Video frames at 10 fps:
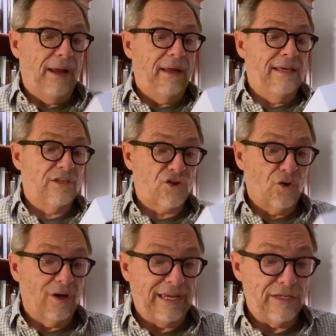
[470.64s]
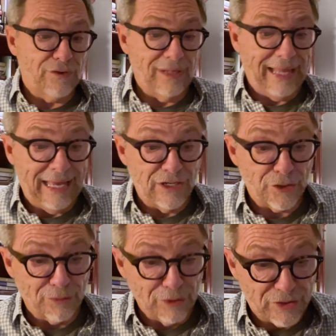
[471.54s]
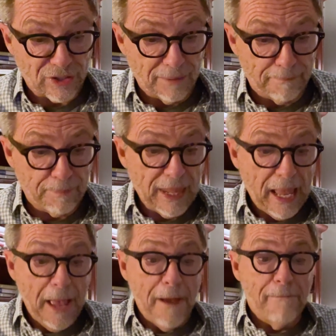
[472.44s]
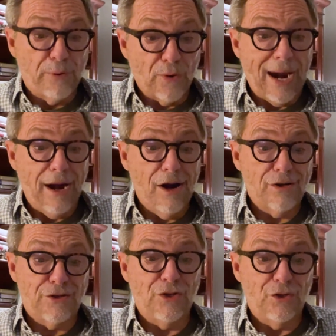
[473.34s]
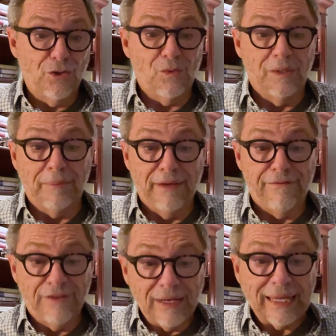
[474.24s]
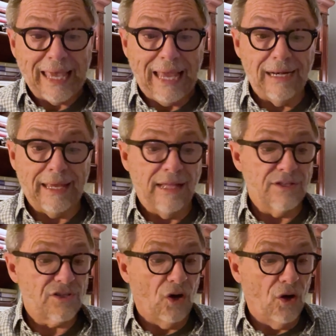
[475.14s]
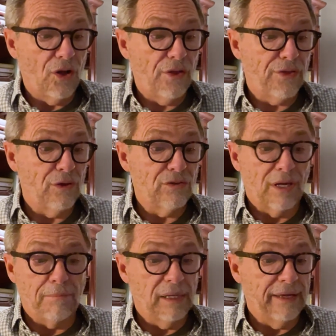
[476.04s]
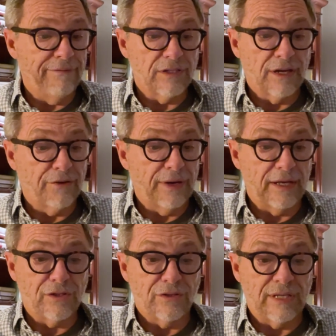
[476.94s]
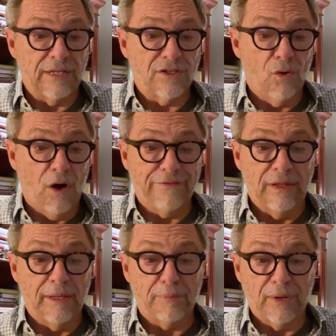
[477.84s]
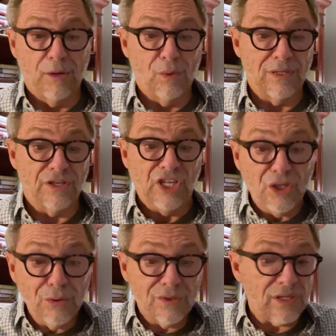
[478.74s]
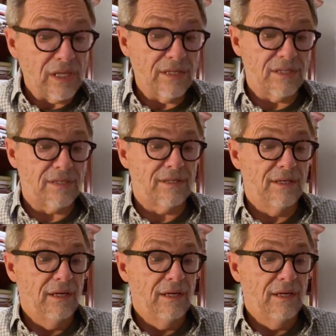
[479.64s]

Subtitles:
historic Israel and Jerusalem. Prayer, too, will be vindicated against all those unbelievers and critics who said so often that prayer was useless